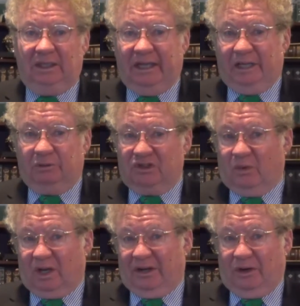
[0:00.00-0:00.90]
He was
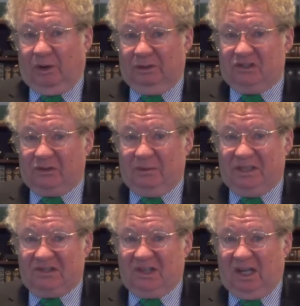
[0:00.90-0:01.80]
one of Noah's
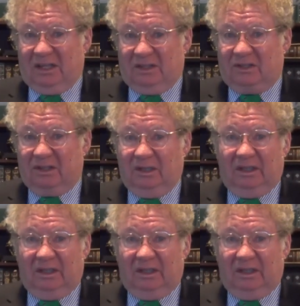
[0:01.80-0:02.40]
three sons.